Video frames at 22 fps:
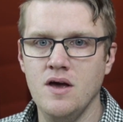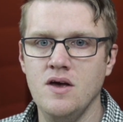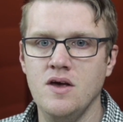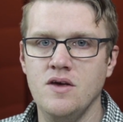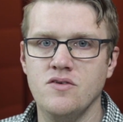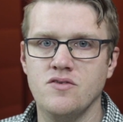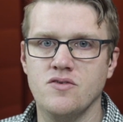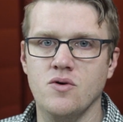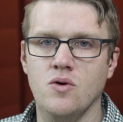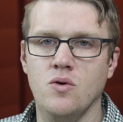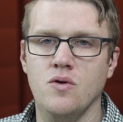
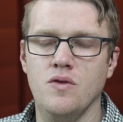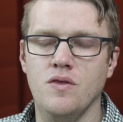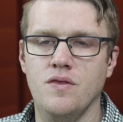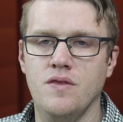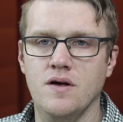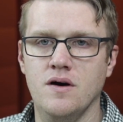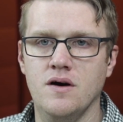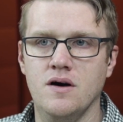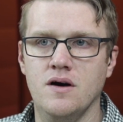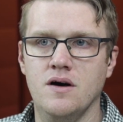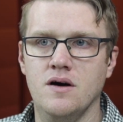So
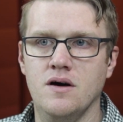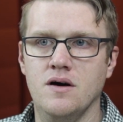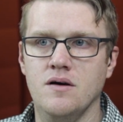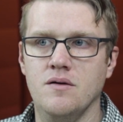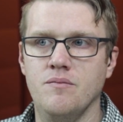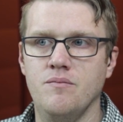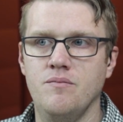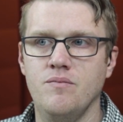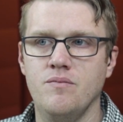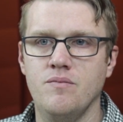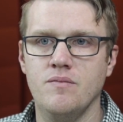the
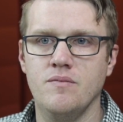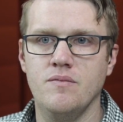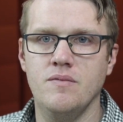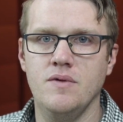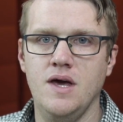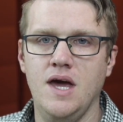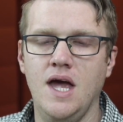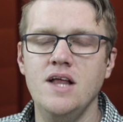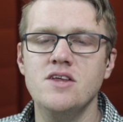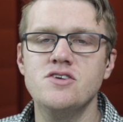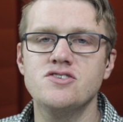
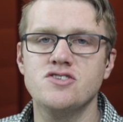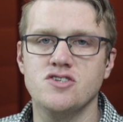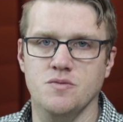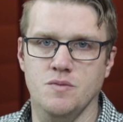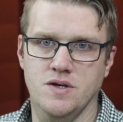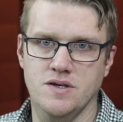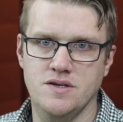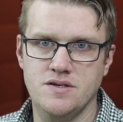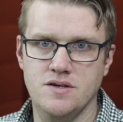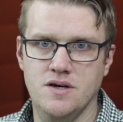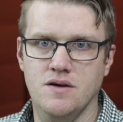
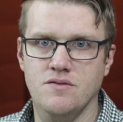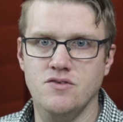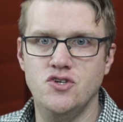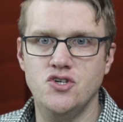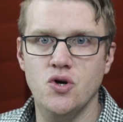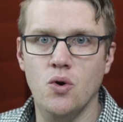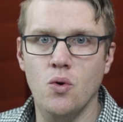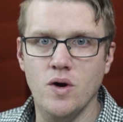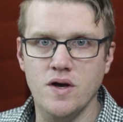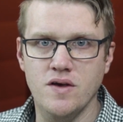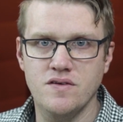instrument of
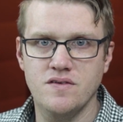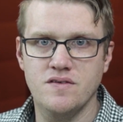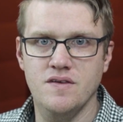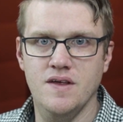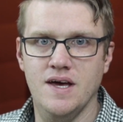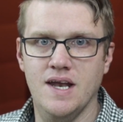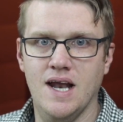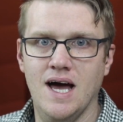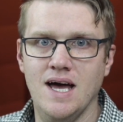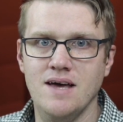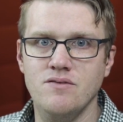choice
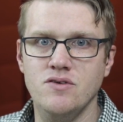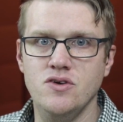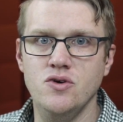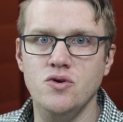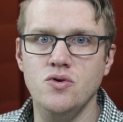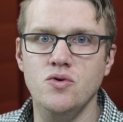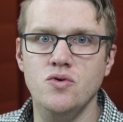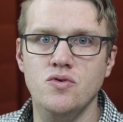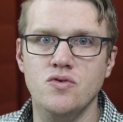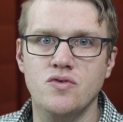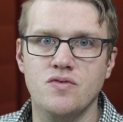that I've
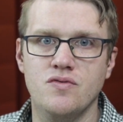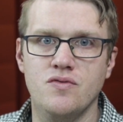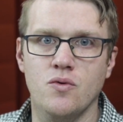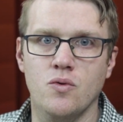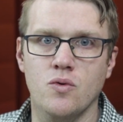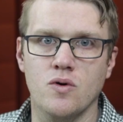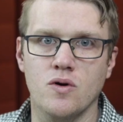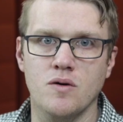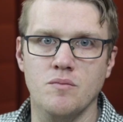used for